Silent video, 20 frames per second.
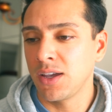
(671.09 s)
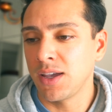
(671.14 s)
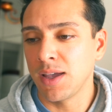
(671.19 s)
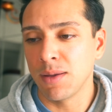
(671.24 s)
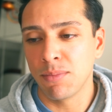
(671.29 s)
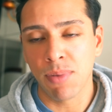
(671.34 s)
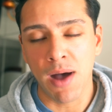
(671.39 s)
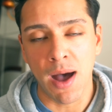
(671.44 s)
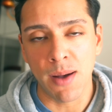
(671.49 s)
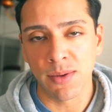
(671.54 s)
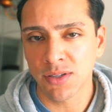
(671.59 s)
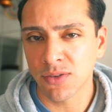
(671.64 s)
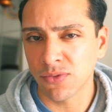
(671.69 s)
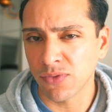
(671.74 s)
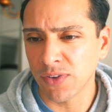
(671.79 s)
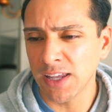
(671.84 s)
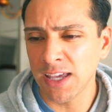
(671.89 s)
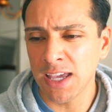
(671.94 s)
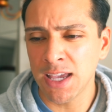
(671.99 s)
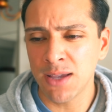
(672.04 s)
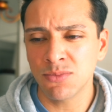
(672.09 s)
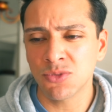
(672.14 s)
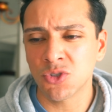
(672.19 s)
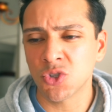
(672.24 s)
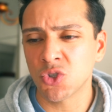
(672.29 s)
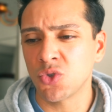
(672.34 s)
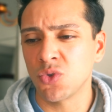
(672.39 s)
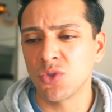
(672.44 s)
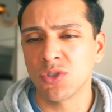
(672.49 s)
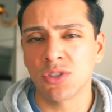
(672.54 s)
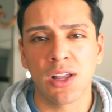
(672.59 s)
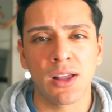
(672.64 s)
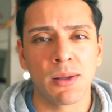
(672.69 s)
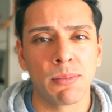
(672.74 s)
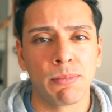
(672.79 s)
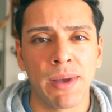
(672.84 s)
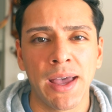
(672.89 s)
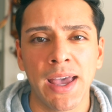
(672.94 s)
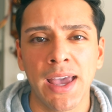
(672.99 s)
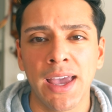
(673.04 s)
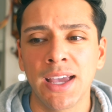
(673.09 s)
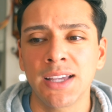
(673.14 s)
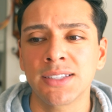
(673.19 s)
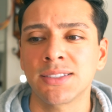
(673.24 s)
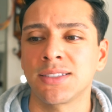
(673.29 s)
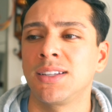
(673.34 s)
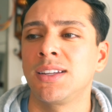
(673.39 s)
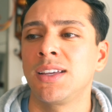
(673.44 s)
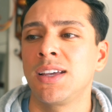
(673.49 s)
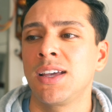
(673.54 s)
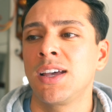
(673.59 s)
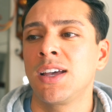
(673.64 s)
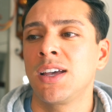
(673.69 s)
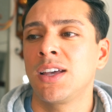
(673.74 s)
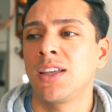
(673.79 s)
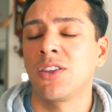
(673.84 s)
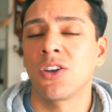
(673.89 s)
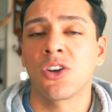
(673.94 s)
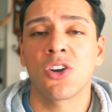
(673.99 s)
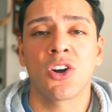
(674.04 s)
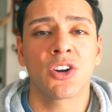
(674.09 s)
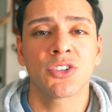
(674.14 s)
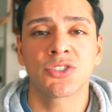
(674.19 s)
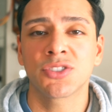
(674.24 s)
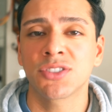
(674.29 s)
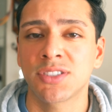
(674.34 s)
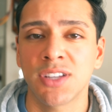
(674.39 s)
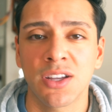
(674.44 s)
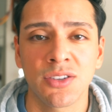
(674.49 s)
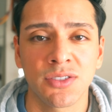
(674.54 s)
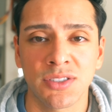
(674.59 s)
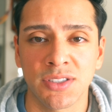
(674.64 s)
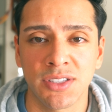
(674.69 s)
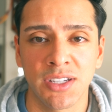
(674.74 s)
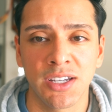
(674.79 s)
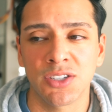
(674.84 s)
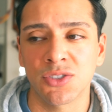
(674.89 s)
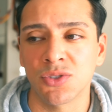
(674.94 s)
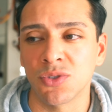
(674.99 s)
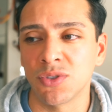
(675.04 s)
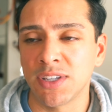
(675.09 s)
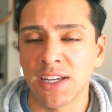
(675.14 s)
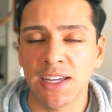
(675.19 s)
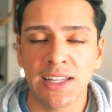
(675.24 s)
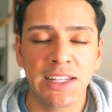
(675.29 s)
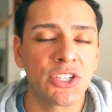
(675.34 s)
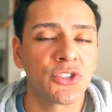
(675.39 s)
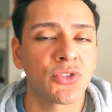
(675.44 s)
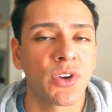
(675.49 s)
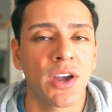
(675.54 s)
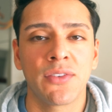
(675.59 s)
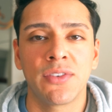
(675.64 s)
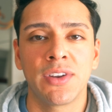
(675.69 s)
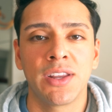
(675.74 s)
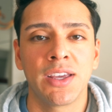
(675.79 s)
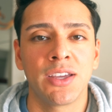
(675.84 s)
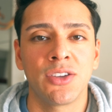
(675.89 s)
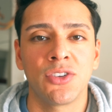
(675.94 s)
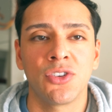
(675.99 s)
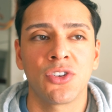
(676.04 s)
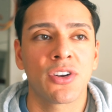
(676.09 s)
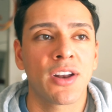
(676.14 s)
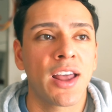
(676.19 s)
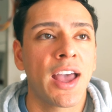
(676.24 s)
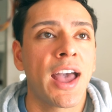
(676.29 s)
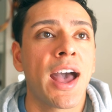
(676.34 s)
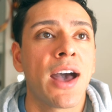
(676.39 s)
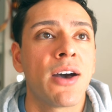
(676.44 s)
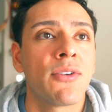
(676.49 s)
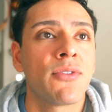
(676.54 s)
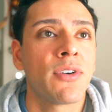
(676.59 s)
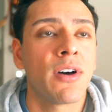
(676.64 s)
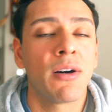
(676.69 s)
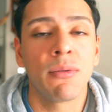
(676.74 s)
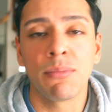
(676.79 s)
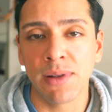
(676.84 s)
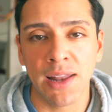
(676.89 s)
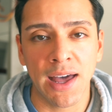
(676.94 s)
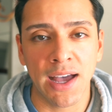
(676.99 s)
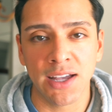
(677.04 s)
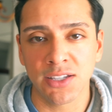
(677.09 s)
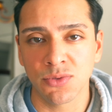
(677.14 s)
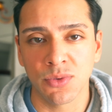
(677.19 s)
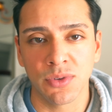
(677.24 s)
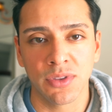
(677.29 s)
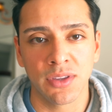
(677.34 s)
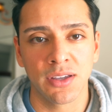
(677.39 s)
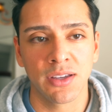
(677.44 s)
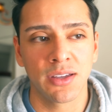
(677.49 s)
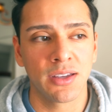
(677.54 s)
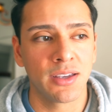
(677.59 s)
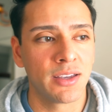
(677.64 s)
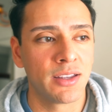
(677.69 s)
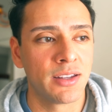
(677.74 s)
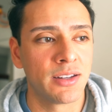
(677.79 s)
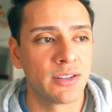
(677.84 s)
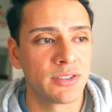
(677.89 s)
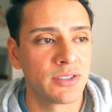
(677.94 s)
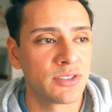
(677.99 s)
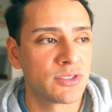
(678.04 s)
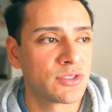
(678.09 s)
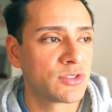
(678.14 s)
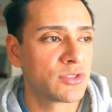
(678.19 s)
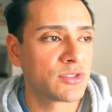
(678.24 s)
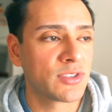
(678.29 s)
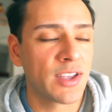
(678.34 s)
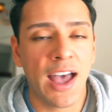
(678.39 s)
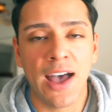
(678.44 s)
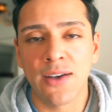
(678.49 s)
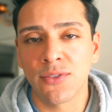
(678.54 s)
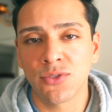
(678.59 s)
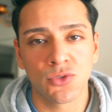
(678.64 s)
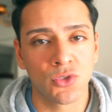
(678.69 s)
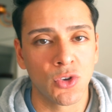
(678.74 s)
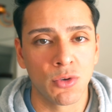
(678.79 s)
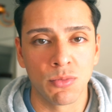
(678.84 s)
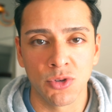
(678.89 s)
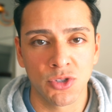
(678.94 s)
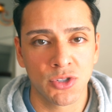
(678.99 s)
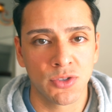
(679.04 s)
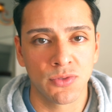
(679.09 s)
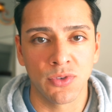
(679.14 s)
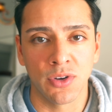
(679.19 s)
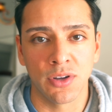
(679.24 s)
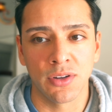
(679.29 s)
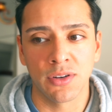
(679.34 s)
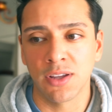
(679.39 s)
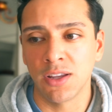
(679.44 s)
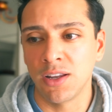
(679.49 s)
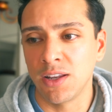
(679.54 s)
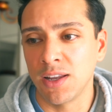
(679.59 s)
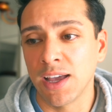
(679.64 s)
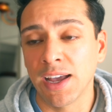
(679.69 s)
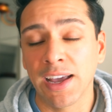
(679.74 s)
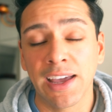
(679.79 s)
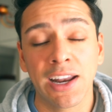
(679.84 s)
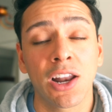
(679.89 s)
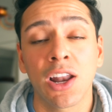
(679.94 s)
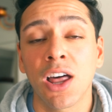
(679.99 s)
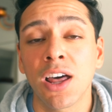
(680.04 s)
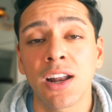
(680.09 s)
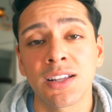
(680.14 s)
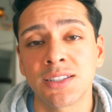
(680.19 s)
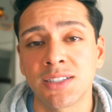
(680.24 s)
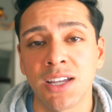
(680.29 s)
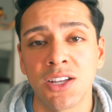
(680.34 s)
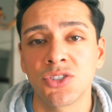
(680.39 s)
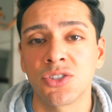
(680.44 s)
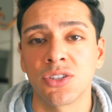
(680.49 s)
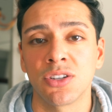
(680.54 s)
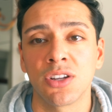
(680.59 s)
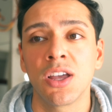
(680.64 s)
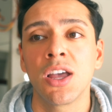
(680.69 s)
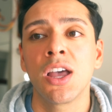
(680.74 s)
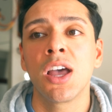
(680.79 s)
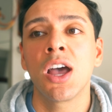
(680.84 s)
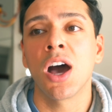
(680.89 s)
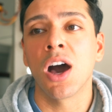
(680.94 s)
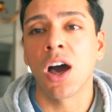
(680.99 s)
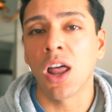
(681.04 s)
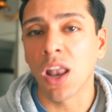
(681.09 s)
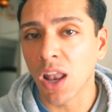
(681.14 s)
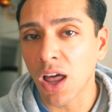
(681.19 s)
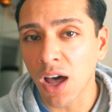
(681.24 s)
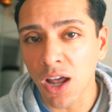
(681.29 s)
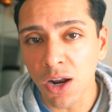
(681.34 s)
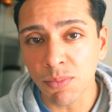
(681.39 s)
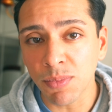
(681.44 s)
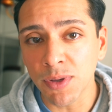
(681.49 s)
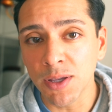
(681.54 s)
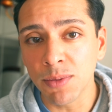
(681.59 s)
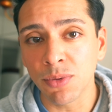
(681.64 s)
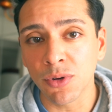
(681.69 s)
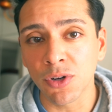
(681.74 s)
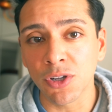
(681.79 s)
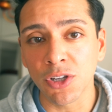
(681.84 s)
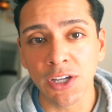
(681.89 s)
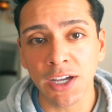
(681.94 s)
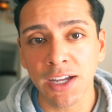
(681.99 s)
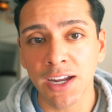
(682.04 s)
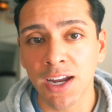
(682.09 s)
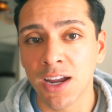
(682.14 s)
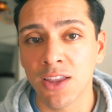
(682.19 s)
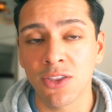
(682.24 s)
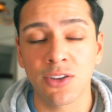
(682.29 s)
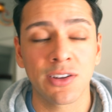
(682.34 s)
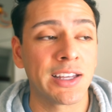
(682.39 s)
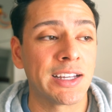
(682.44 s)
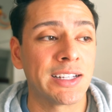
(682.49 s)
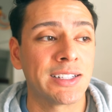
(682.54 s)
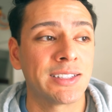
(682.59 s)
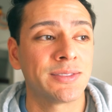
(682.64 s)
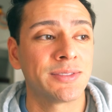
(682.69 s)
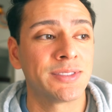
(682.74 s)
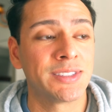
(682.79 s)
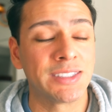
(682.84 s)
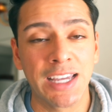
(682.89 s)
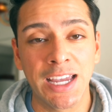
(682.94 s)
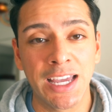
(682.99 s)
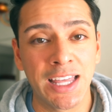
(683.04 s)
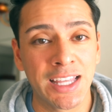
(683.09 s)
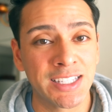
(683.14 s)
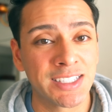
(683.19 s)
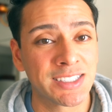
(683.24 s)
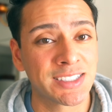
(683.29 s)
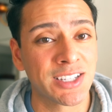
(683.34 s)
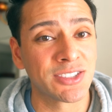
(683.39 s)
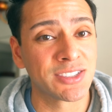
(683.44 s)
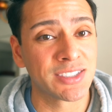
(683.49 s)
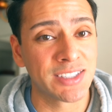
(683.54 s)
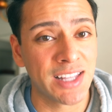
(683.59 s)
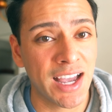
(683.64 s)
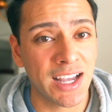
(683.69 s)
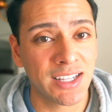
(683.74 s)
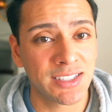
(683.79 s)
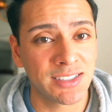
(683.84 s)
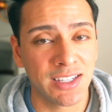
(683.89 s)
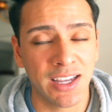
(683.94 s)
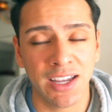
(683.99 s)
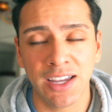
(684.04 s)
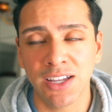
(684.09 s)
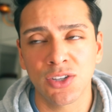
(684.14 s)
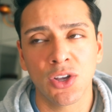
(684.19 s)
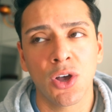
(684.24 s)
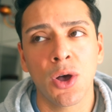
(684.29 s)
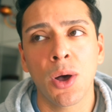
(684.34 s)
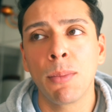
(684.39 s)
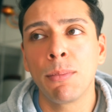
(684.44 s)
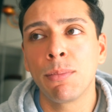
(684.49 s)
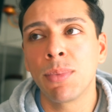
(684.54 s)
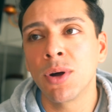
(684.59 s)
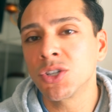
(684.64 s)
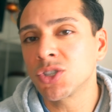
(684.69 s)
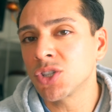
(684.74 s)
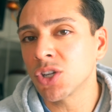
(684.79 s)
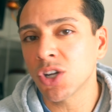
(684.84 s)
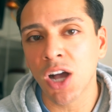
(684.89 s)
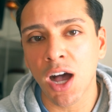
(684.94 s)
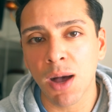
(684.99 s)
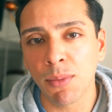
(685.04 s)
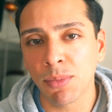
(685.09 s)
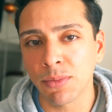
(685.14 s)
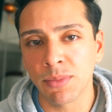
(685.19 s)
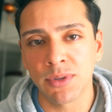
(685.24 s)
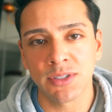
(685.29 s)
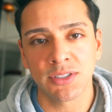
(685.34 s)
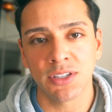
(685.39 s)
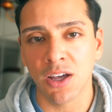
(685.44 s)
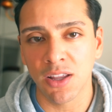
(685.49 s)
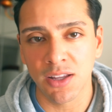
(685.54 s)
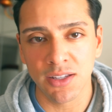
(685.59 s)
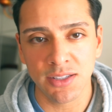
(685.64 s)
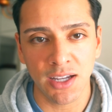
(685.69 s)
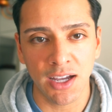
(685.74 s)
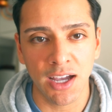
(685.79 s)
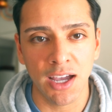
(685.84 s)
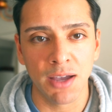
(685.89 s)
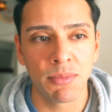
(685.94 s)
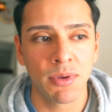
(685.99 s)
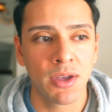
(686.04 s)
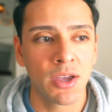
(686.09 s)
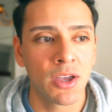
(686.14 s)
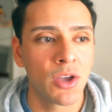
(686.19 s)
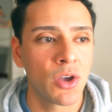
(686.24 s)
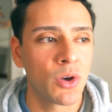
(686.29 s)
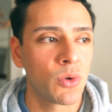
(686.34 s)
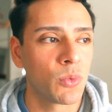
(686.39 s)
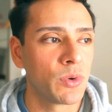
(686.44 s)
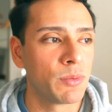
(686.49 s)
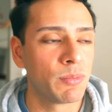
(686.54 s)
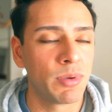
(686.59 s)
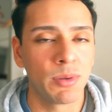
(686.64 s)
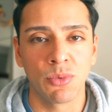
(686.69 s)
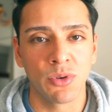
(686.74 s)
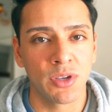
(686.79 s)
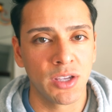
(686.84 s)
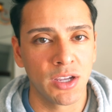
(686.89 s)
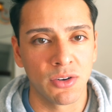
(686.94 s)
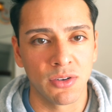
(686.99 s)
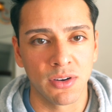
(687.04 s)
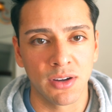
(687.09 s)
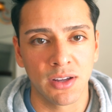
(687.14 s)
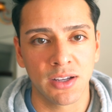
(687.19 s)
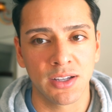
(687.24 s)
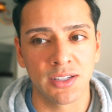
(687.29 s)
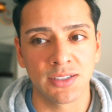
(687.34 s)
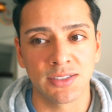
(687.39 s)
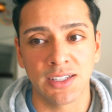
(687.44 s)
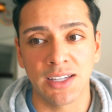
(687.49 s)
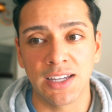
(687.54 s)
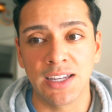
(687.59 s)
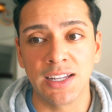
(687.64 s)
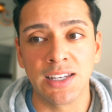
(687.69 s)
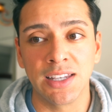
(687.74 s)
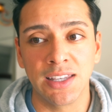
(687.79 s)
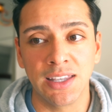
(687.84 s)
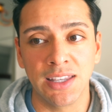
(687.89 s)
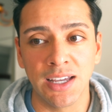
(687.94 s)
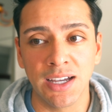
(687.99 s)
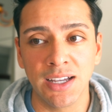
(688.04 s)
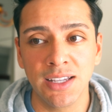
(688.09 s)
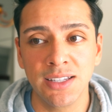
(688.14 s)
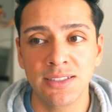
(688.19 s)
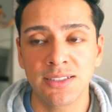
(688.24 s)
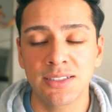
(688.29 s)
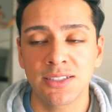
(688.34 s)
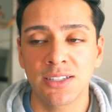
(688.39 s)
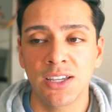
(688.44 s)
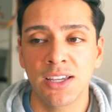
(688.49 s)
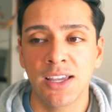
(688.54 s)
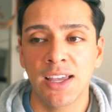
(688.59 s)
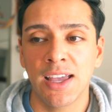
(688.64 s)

It pops flames, it shoots a lot of bangs, and the car just sounds sick. So daily driving it, you're gonna have a blast with it and just have so much fun and get a lot of attention. A lot of people look at it and they're like, damn, that thing sounds nasty. I get a bunch of compliments all the time when people hear it, because it does